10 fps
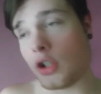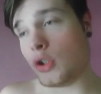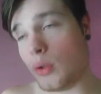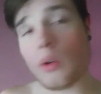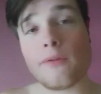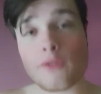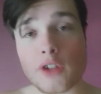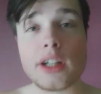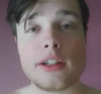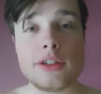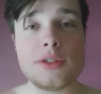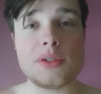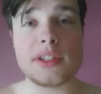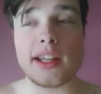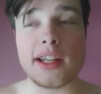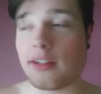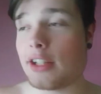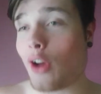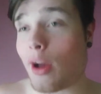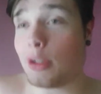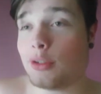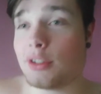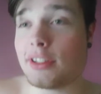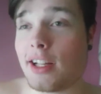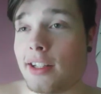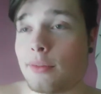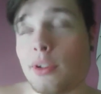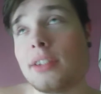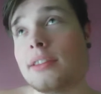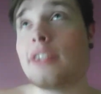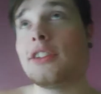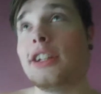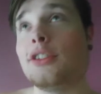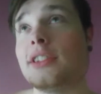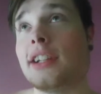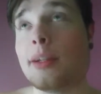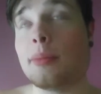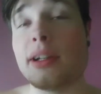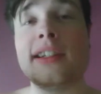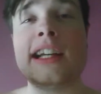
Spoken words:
You freaking hallucinate, right? So I'm hallucinating. Well, not really hallucinating, but